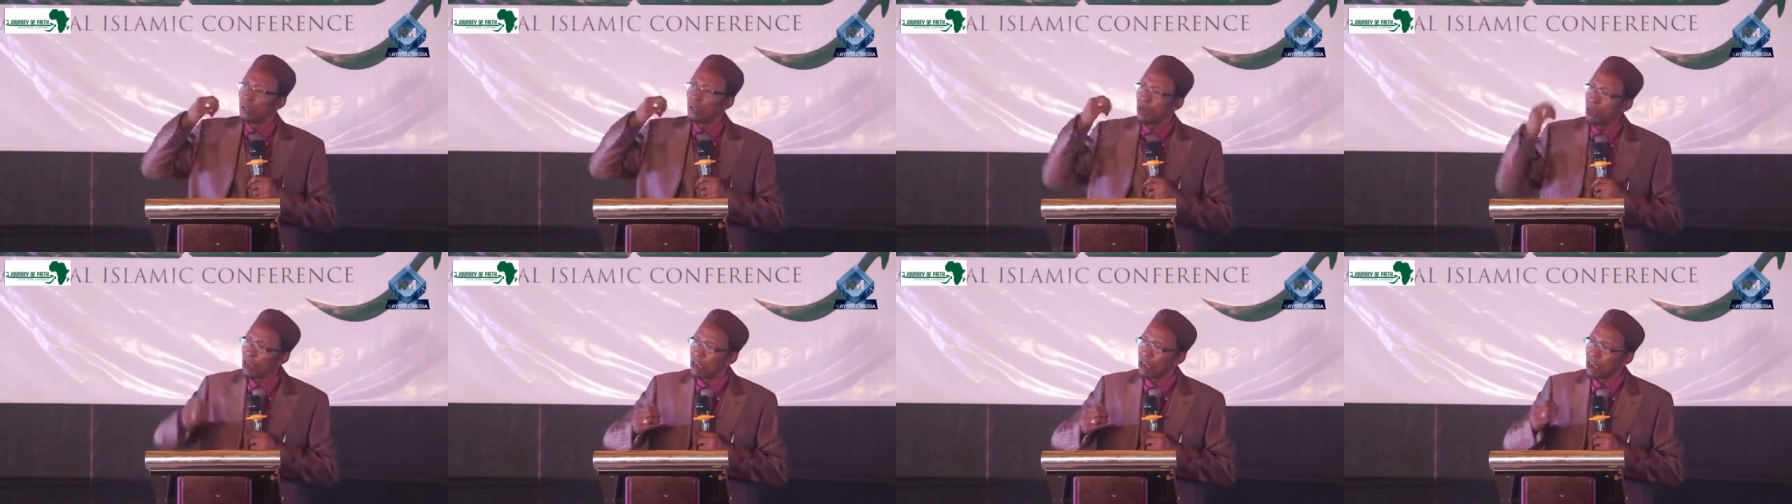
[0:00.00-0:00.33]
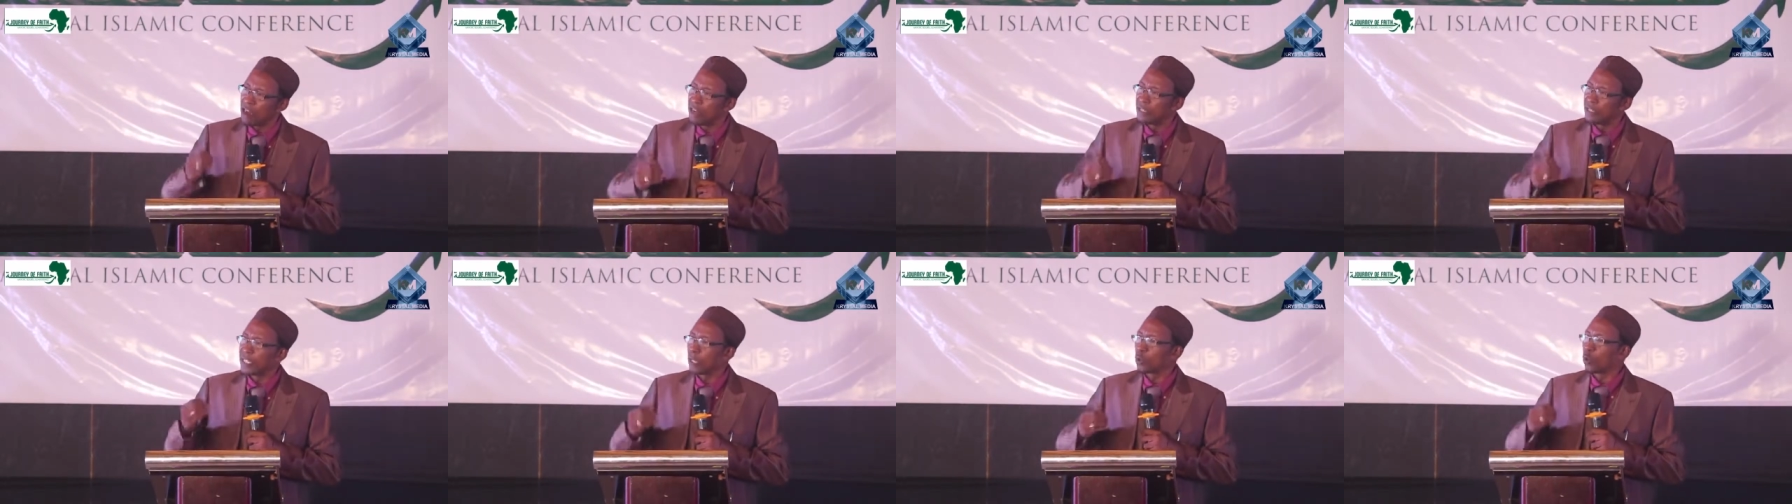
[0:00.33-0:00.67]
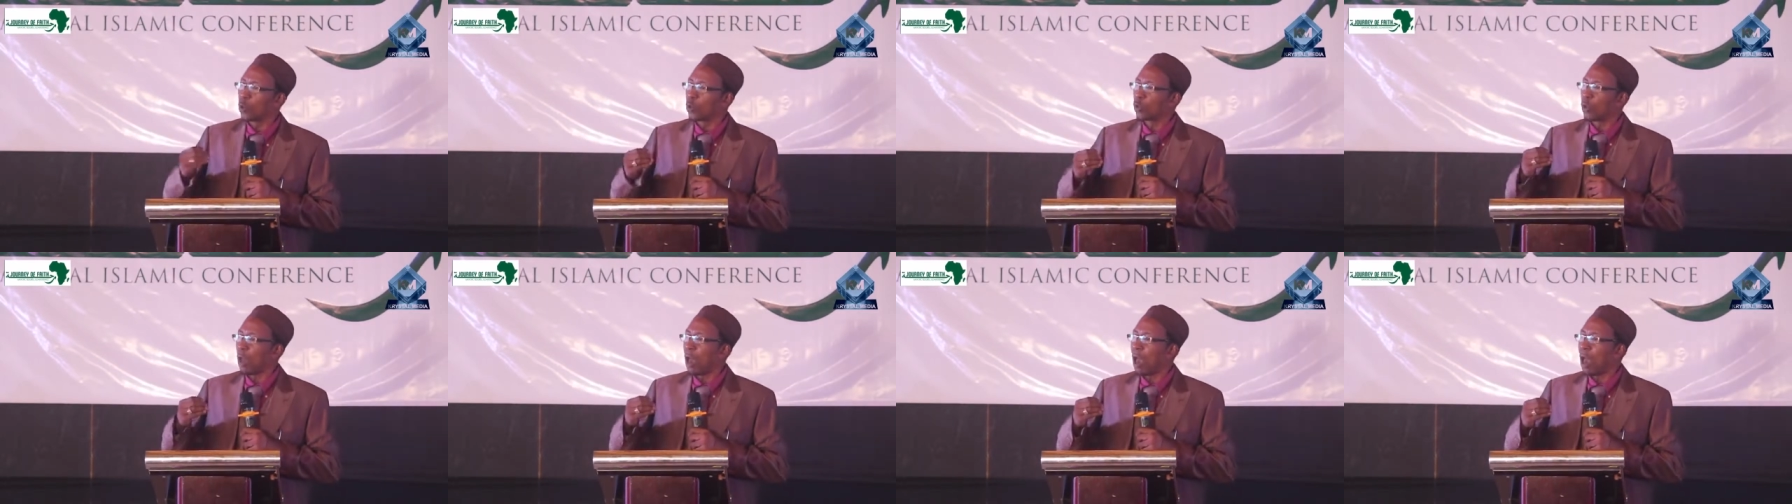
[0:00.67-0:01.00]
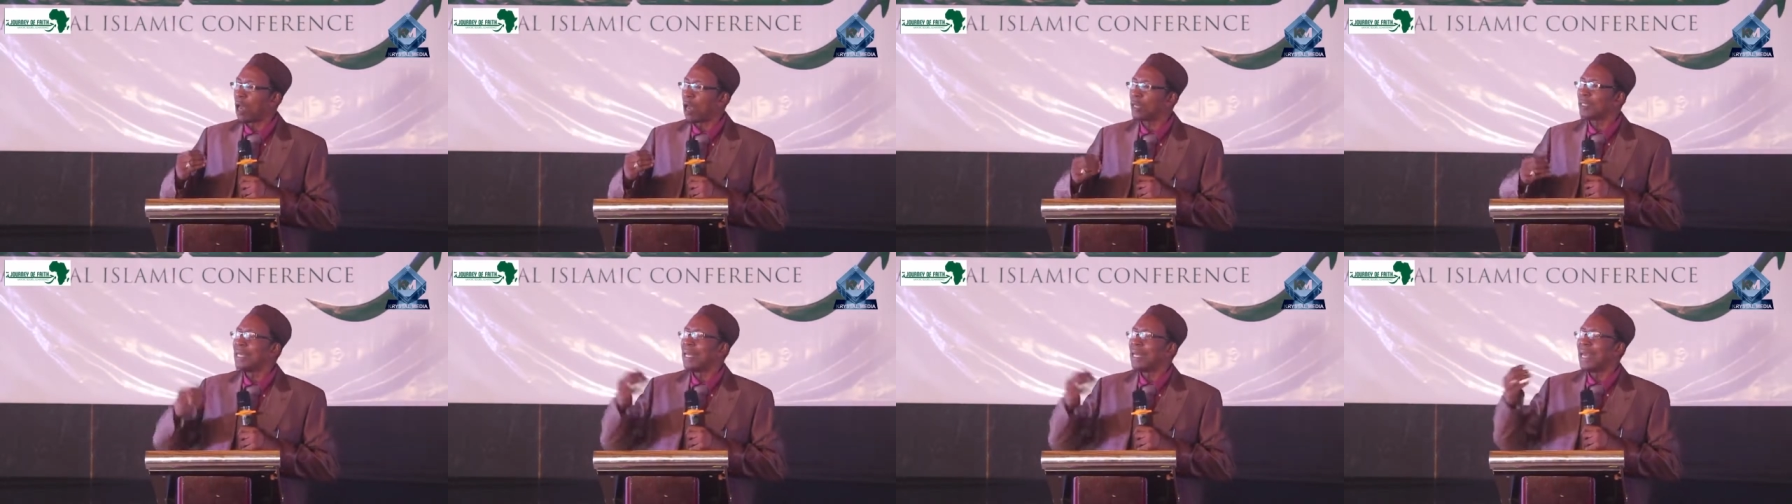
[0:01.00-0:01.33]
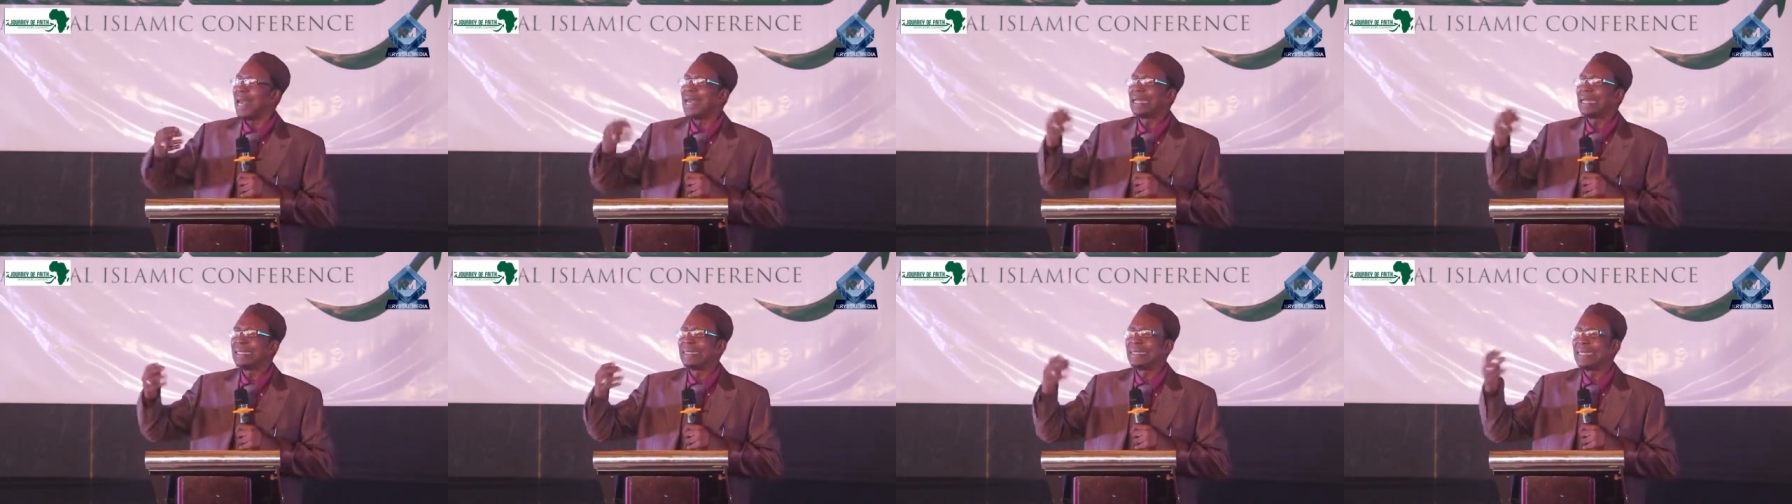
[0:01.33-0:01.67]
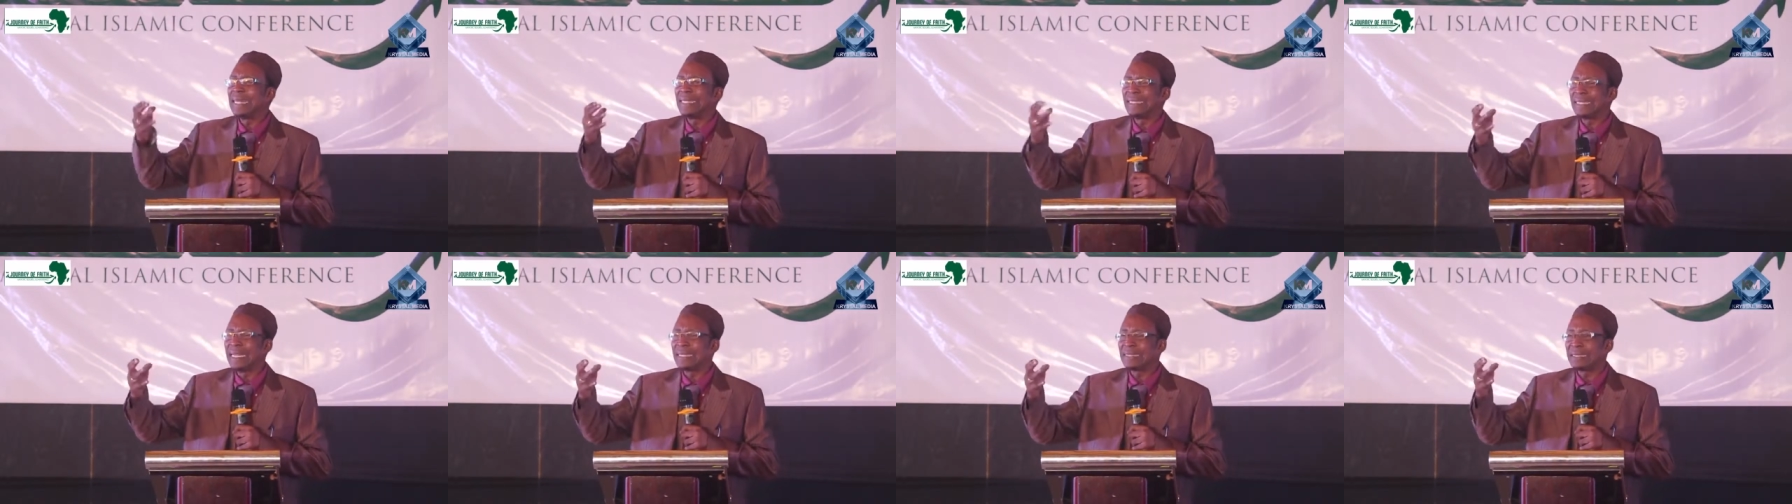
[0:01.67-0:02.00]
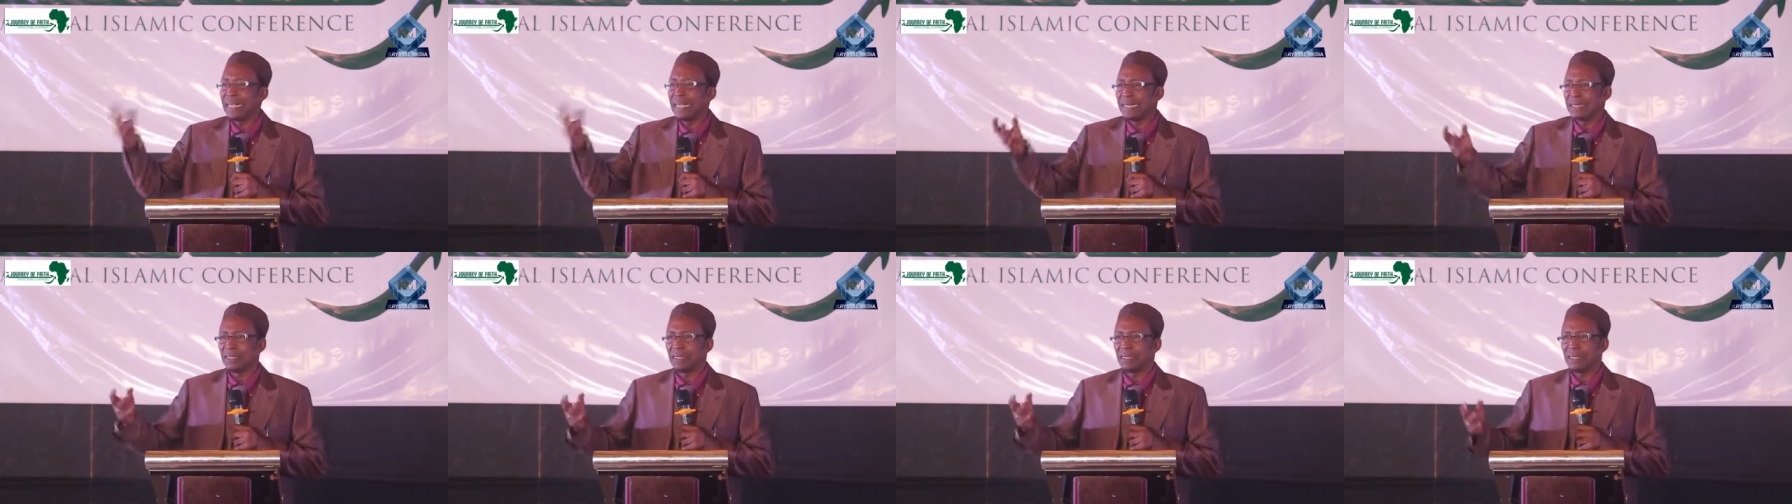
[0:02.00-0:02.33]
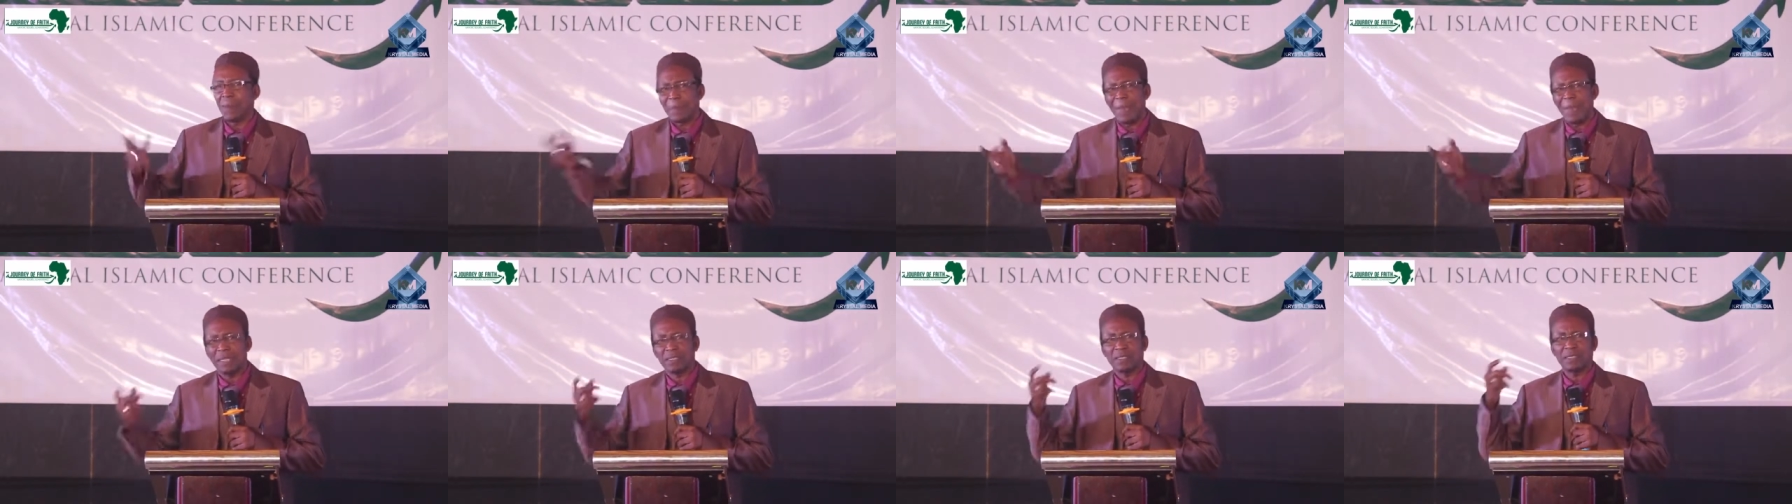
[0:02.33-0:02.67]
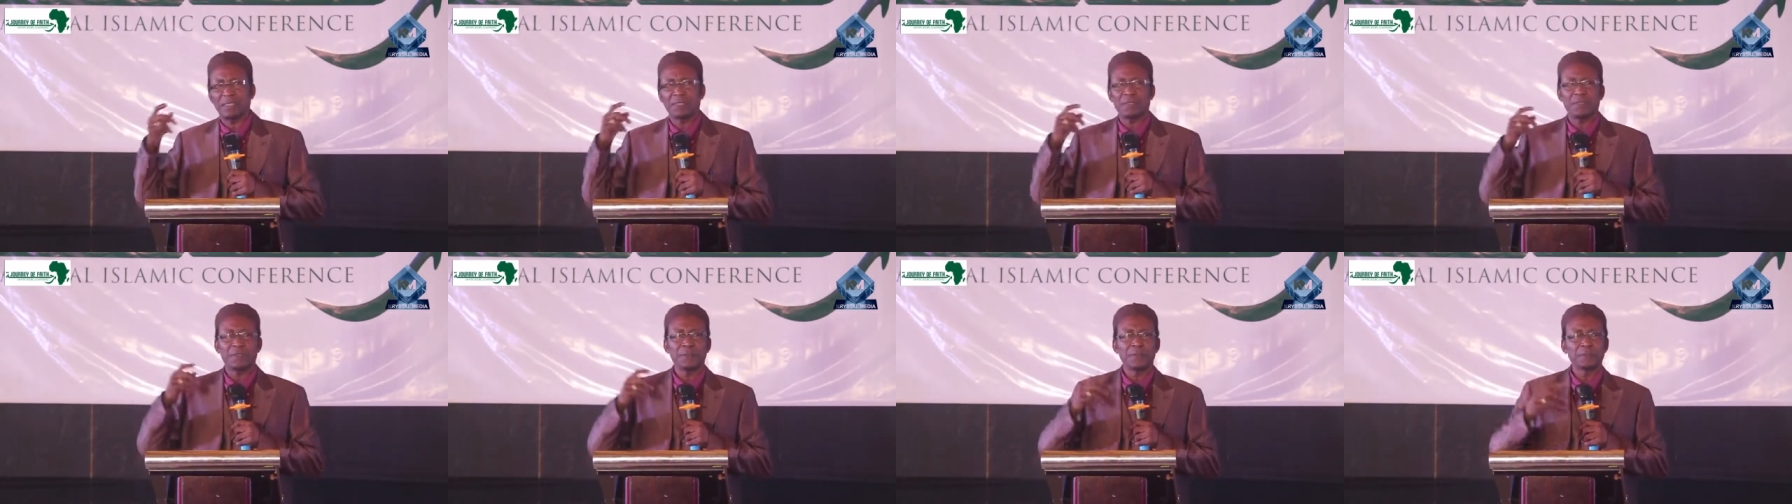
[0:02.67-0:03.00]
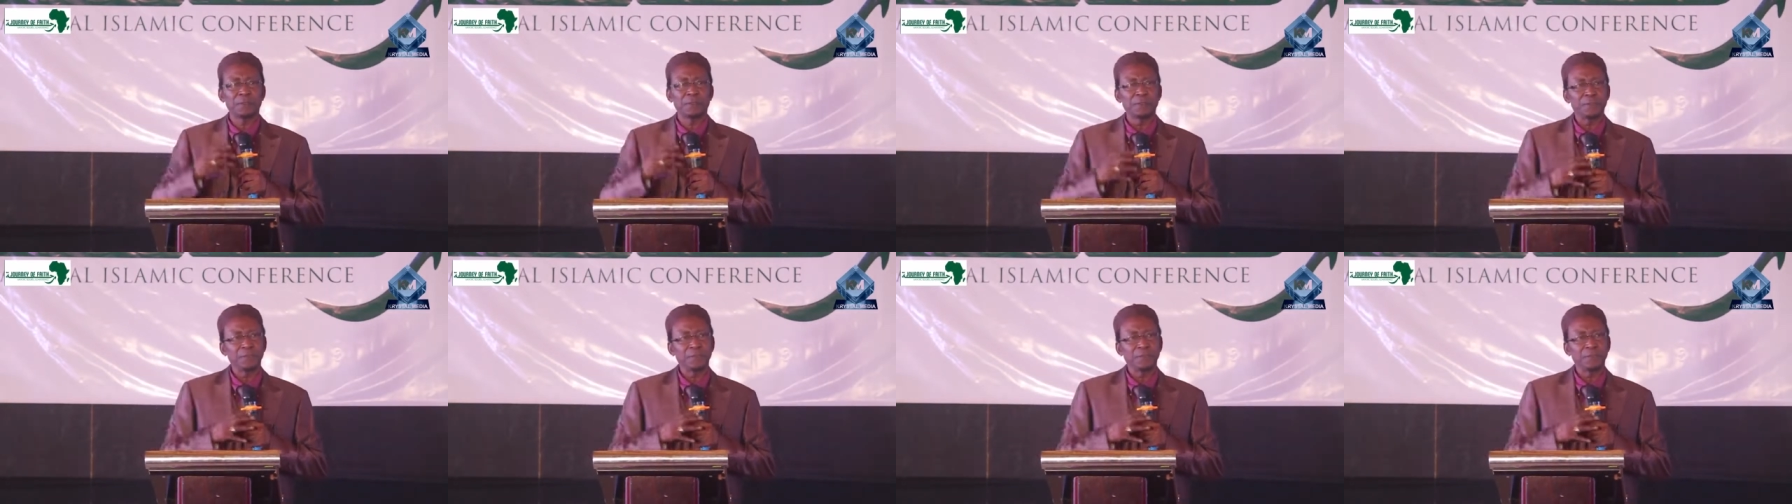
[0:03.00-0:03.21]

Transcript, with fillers: learned the Quran and teaches it the best.